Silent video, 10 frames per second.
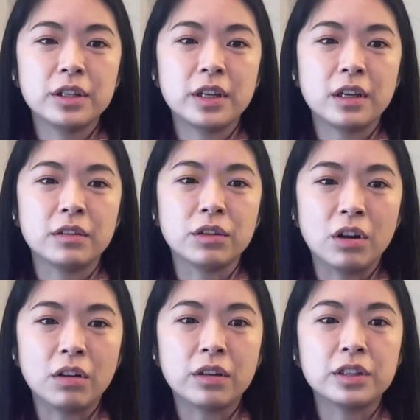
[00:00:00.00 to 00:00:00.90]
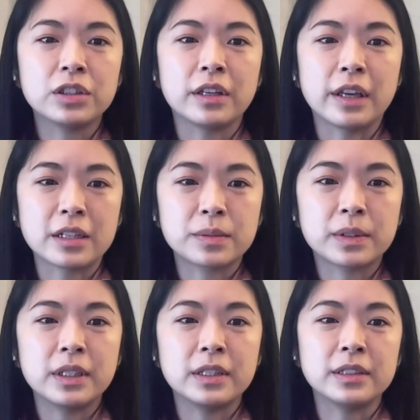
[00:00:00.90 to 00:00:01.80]
their knowledge and
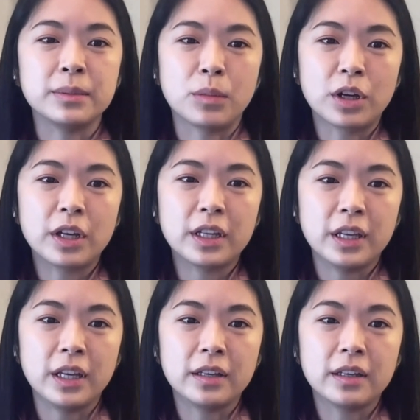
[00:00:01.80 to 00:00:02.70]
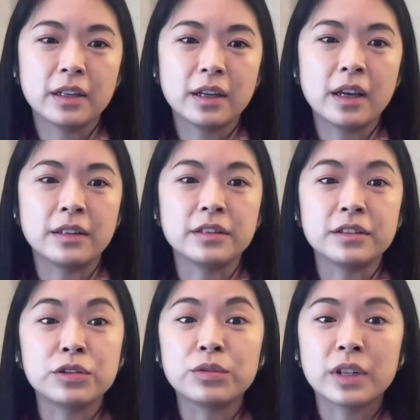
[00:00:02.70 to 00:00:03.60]
expertise in marketing and
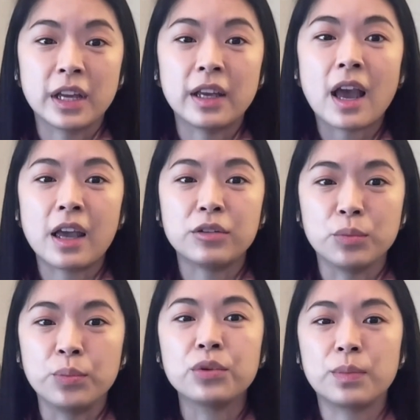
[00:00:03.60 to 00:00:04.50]
just use AI to build